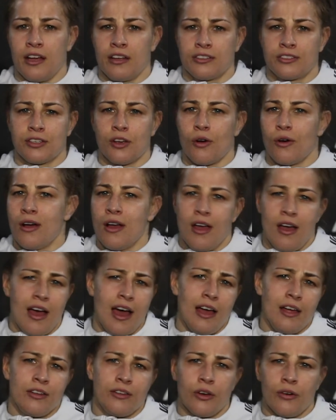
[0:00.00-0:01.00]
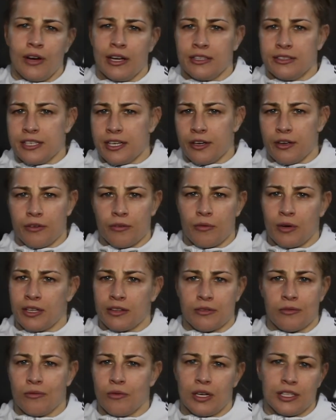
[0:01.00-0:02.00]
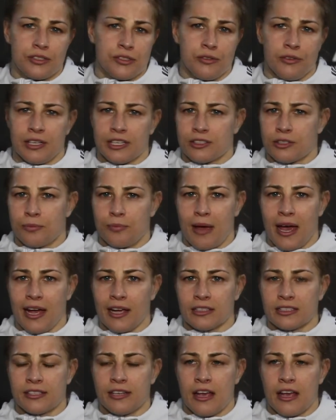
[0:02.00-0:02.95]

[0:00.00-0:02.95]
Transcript: so I had no idea what to expect.